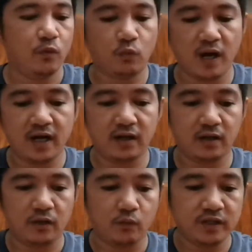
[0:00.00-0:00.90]

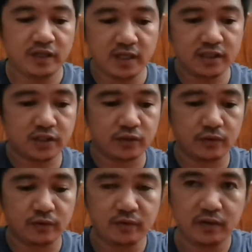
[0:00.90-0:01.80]
While with these
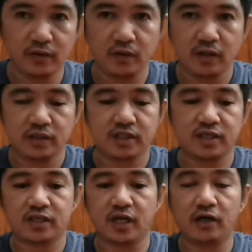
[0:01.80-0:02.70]
two,
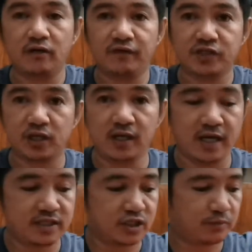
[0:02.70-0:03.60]
since they are officially
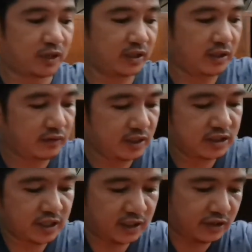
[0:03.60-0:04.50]
licensed product,
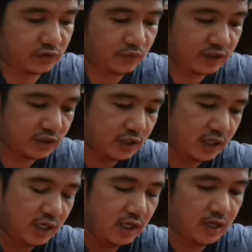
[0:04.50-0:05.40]
skip the Switch,
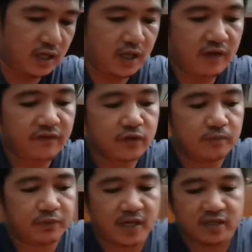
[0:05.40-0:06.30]
if you
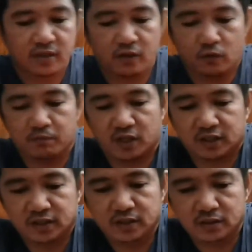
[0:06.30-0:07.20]
press the home
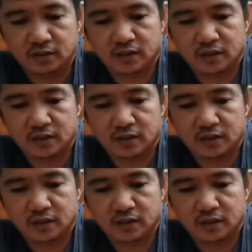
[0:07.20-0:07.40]
button,